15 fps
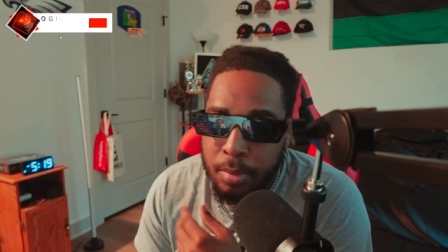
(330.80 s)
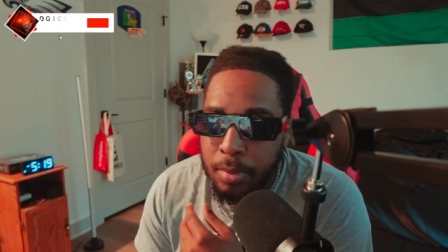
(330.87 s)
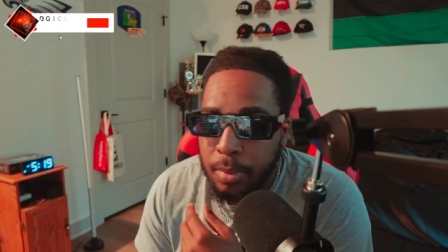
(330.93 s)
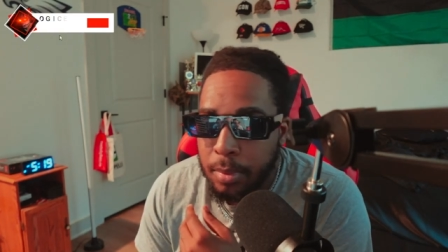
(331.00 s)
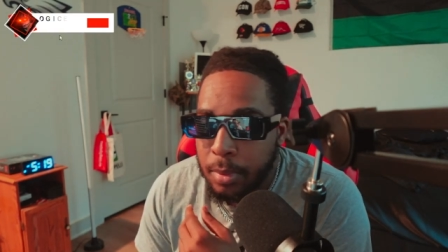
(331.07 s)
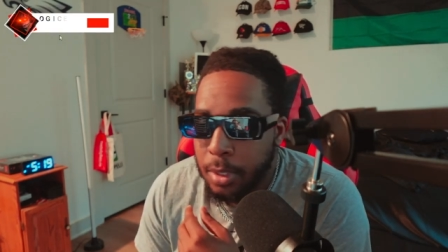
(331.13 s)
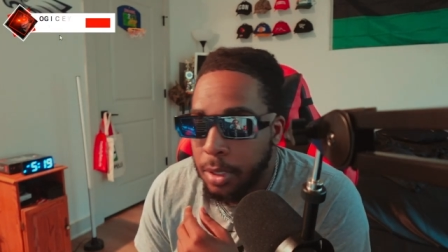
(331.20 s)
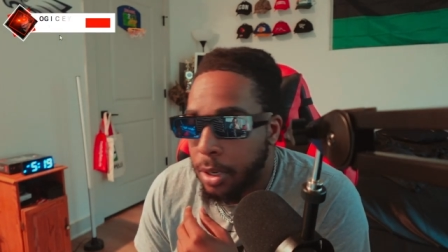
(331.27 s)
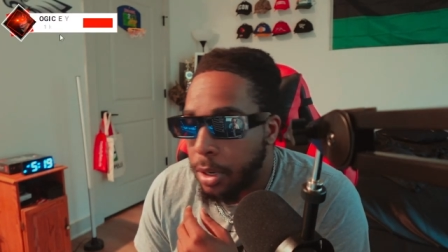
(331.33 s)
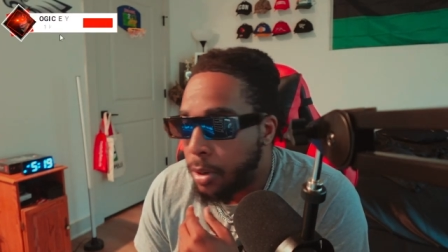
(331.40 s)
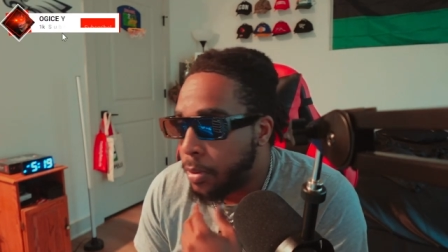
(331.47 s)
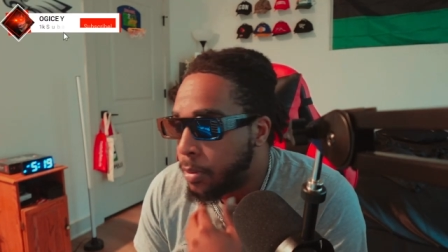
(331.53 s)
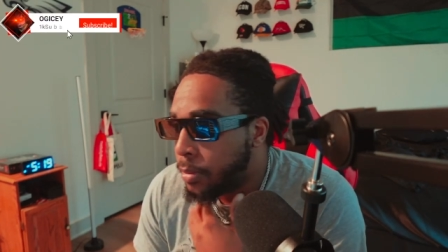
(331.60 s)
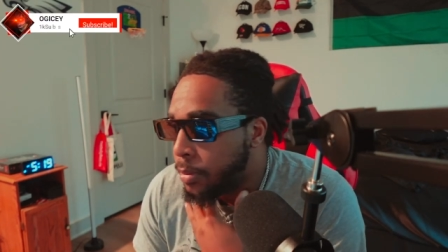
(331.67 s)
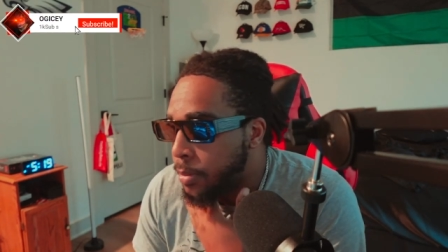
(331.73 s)
you know,
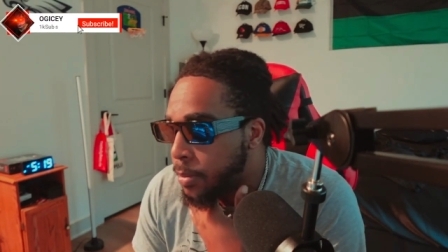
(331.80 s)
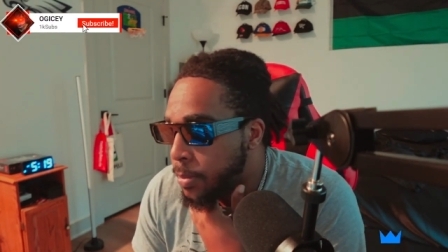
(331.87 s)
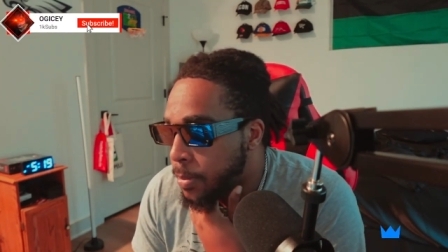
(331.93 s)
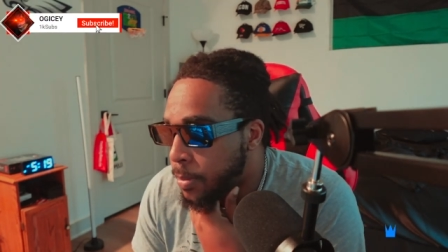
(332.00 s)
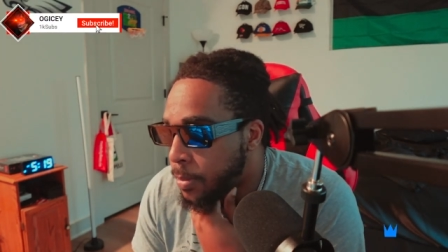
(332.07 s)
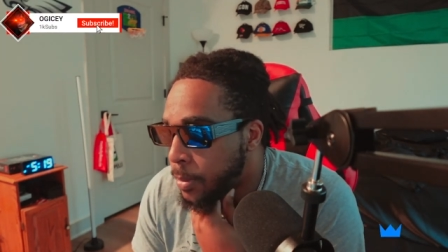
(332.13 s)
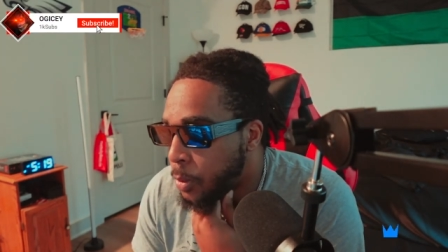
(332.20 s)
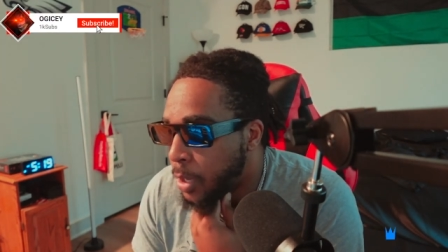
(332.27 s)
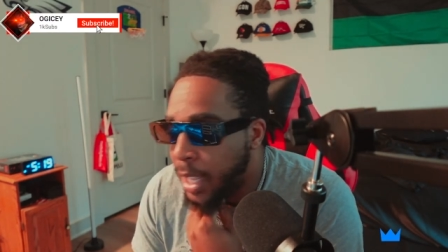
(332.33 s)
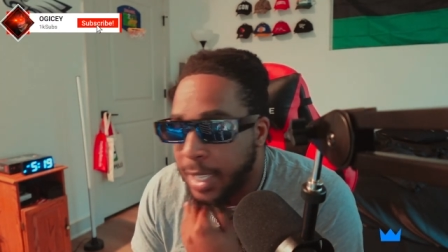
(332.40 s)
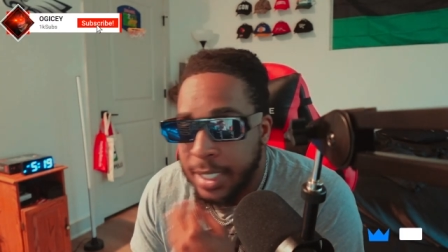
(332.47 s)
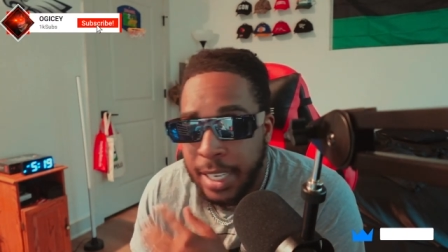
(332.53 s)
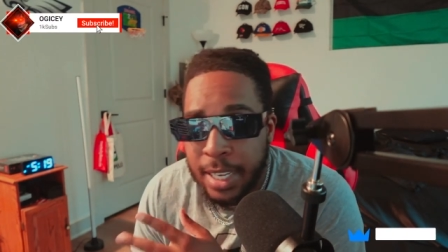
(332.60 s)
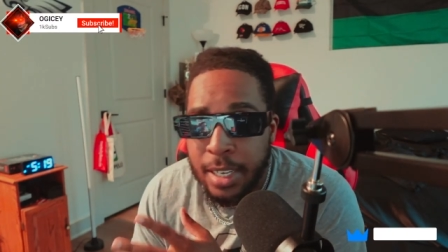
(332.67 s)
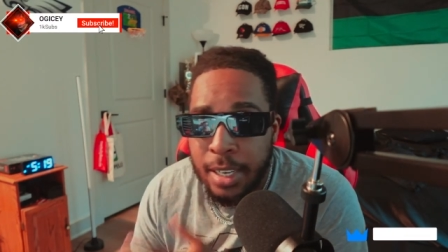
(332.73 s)
while I
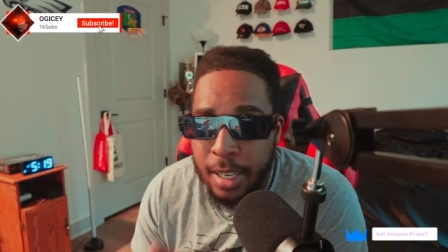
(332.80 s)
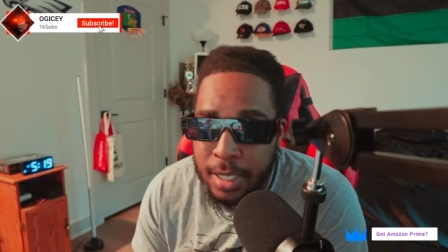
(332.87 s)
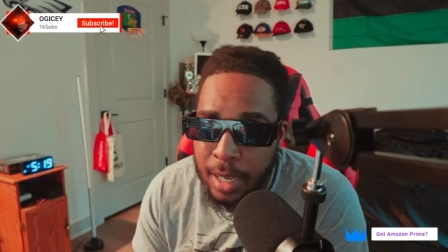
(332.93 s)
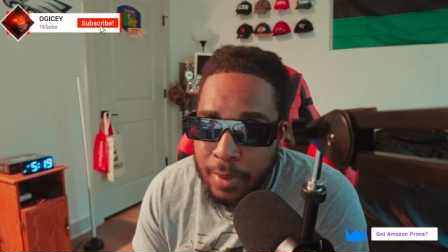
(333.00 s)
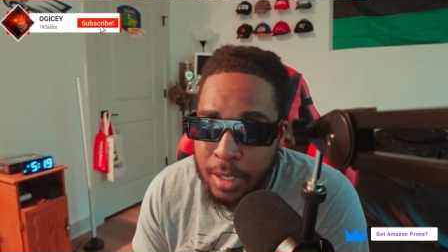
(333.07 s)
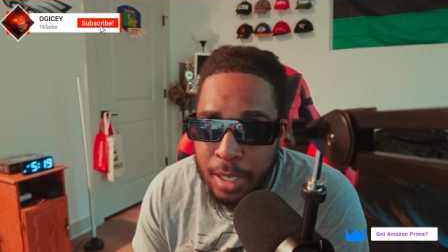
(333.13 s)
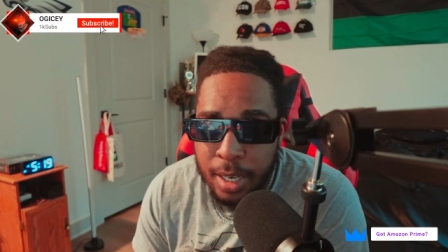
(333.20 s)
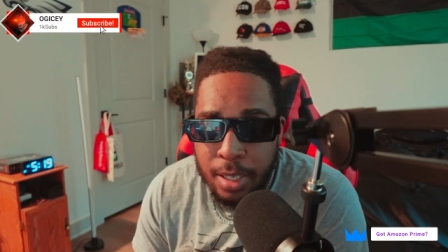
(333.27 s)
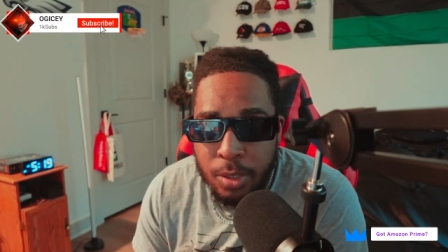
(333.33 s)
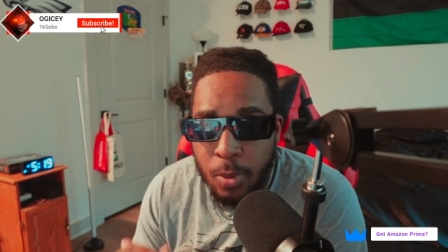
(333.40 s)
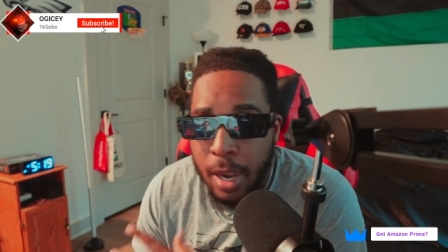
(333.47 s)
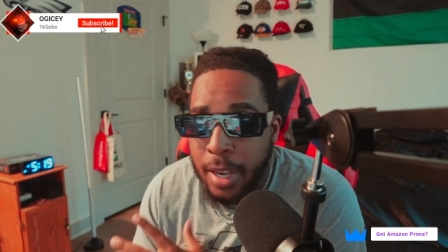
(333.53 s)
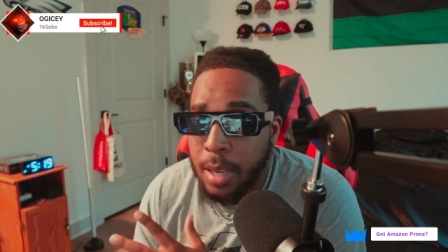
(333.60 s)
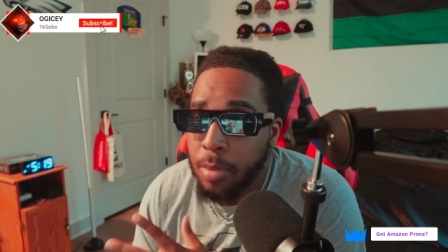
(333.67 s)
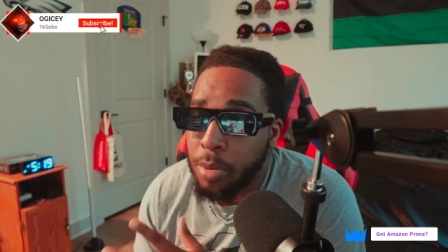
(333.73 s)
say he does have a chance, why
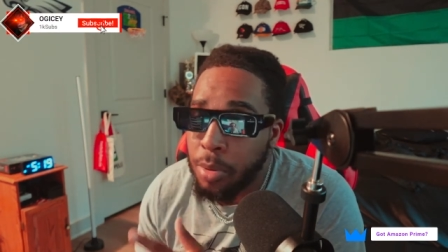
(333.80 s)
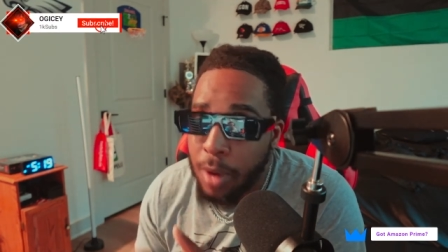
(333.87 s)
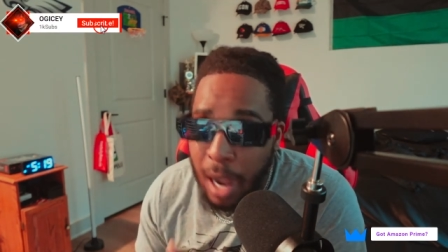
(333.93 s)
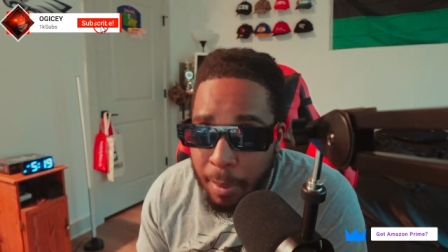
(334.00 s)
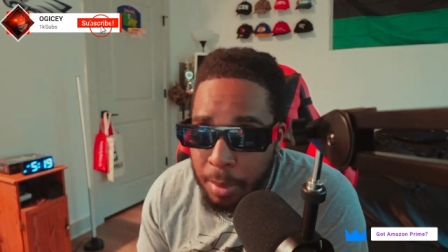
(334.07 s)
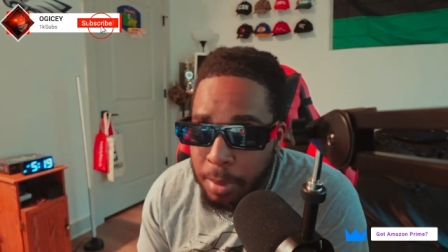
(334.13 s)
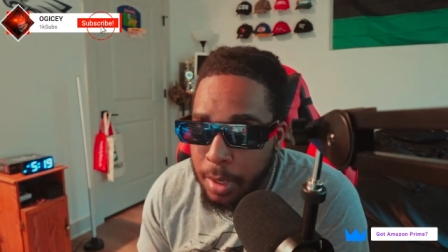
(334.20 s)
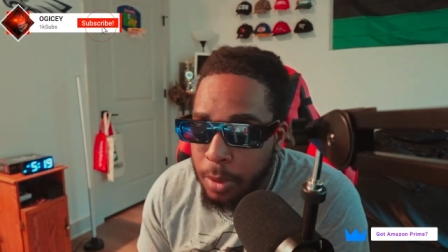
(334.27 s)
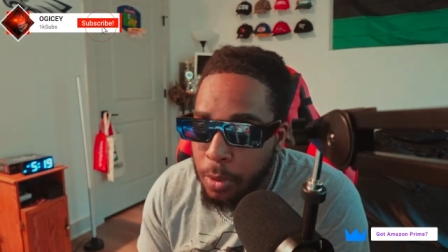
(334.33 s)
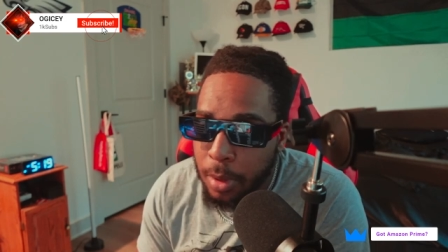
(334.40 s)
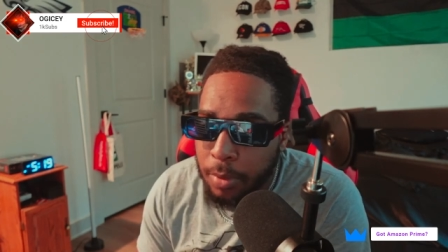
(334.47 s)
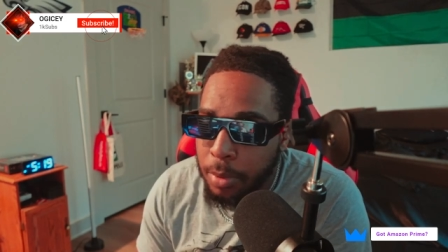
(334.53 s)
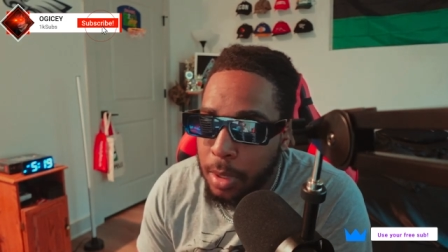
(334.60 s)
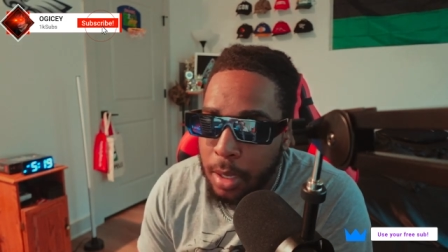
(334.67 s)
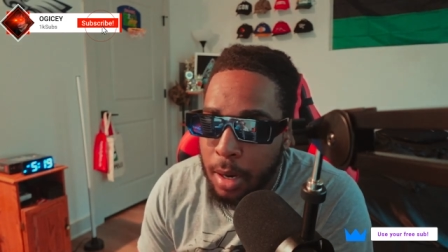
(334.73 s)
he probably wouldn't
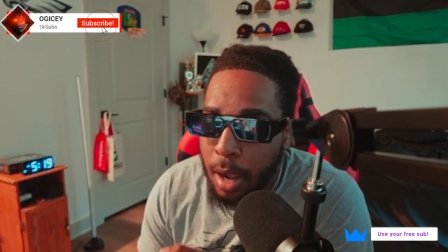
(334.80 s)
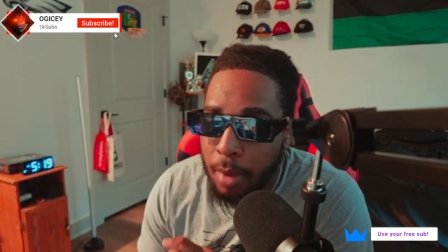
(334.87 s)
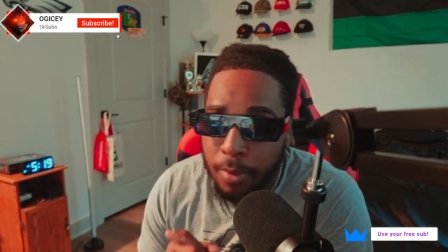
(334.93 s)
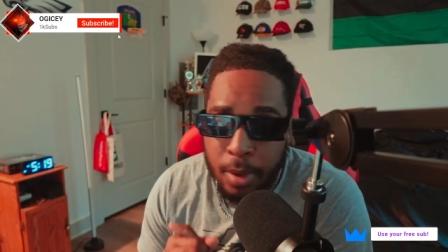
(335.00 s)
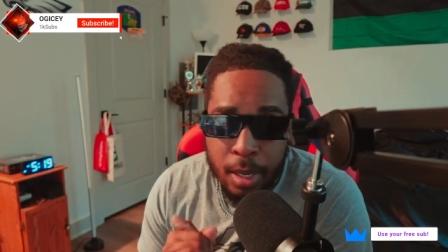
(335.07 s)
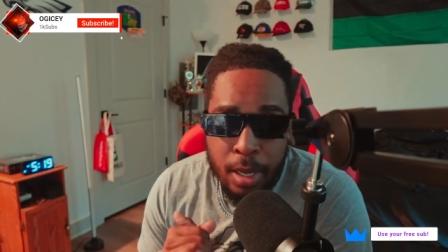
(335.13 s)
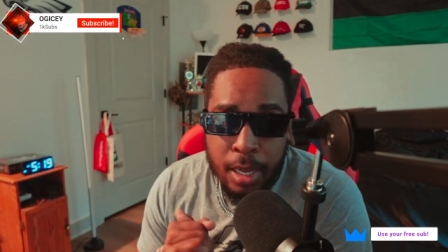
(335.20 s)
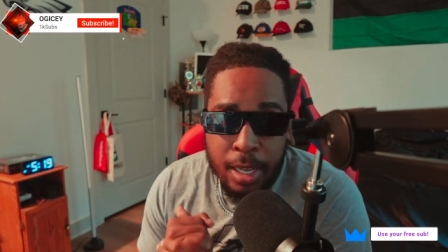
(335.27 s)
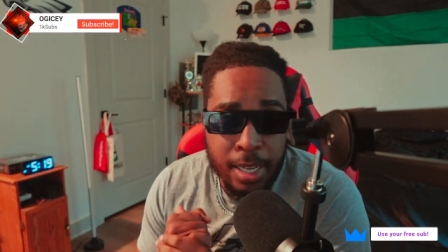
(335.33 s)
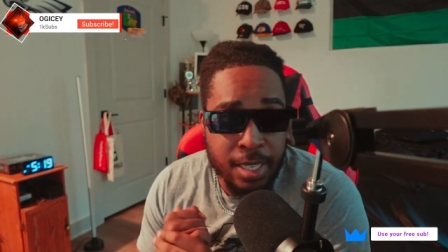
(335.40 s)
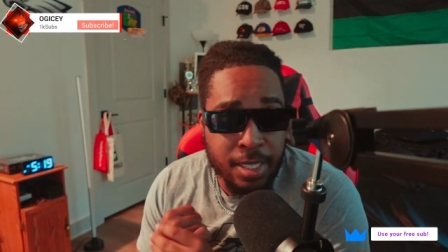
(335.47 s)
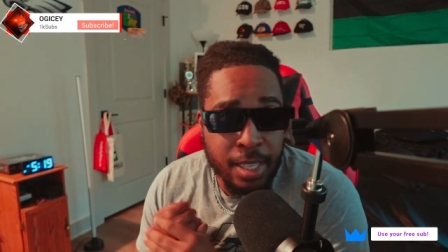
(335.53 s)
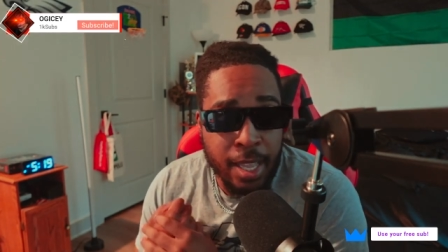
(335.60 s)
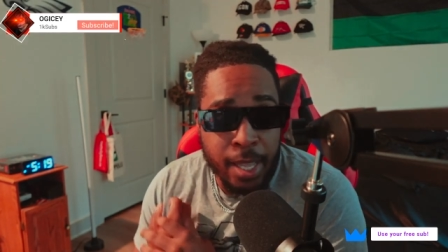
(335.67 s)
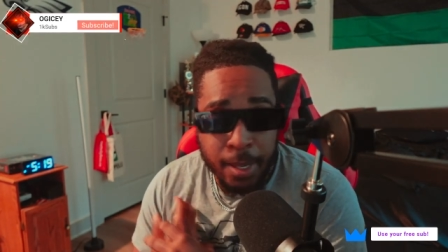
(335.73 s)
pull it off, is
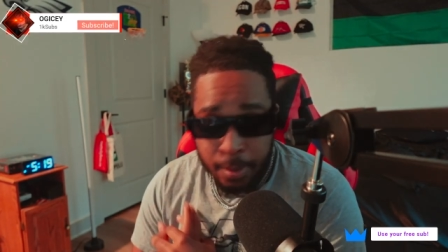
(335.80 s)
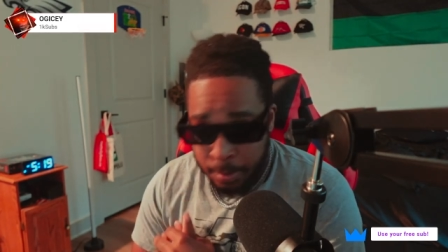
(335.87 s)
that